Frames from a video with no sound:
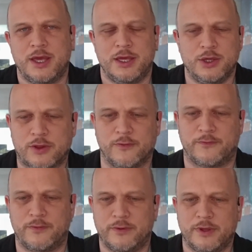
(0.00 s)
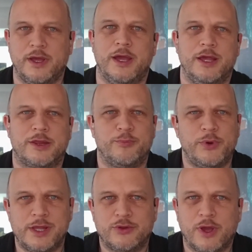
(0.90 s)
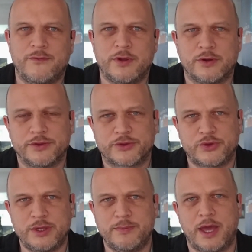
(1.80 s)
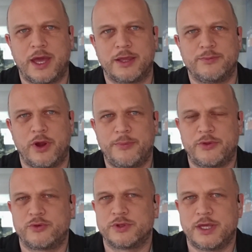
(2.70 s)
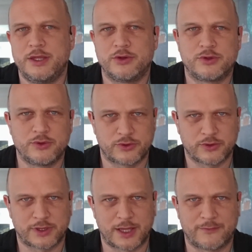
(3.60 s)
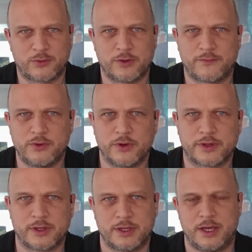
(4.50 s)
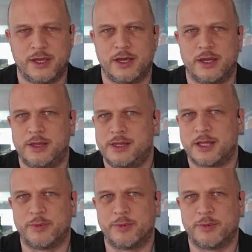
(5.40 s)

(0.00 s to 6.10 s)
Yusuf, it's brilliant to have you on the stream, and perhaps you could introduce yourself to the viewers a little